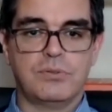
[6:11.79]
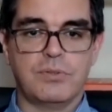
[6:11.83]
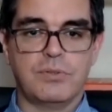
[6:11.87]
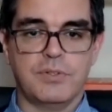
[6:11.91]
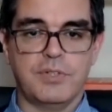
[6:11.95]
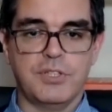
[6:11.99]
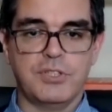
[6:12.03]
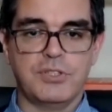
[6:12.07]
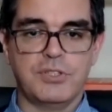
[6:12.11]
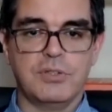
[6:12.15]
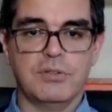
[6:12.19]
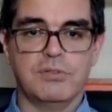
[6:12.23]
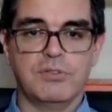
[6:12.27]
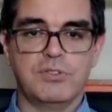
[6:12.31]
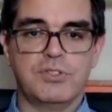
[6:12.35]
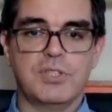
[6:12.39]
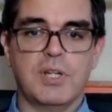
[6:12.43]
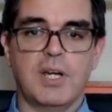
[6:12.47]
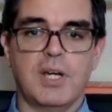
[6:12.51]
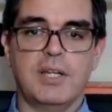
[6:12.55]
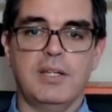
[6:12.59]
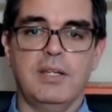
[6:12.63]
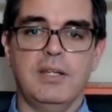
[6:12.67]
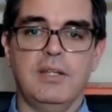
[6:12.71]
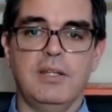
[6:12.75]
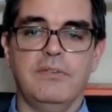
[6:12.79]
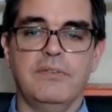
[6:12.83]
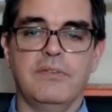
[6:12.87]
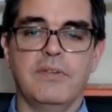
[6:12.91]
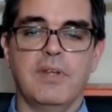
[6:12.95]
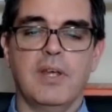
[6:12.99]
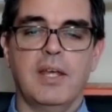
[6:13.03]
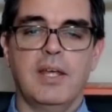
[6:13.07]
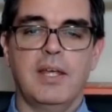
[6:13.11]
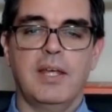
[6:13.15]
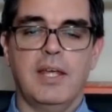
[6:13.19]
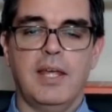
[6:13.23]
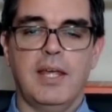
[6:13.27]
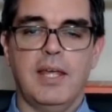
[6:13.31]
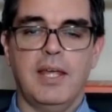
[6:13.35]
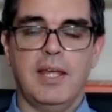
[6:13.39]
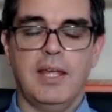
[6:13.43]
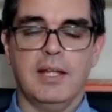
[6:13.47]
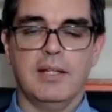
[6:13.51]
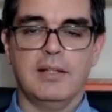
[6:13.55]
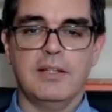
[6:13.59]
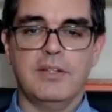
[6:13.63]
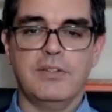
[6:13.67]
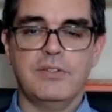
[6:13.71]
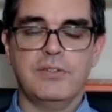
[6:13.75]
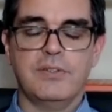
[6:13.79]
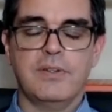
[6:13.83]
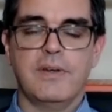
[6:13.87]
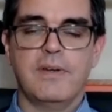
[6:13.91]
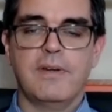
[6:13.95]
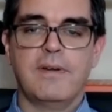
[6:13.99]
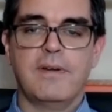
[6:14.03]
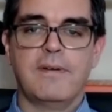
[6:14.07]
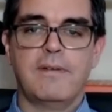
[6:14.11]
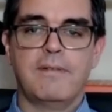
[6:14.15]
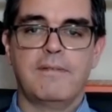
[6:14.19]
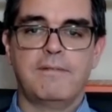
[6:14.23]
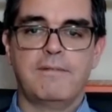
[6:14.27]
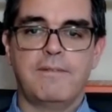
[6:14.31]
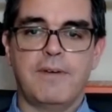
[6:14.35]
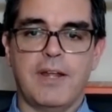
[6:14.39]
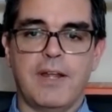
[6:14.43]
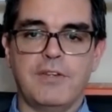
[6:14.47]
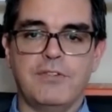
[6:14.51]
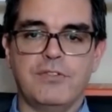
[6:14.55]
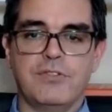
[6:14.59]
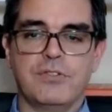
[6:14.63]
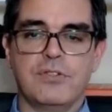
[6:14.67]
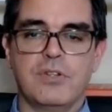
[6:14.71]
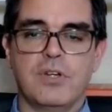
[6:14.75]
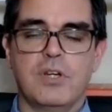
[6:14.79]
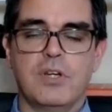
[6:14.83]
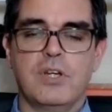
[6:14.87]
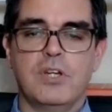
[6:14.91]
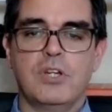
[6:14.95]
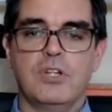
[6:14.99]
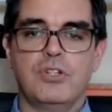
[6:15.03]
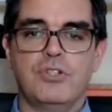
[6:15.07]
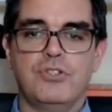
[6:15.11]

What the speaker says: Traditional Chinese, English, French,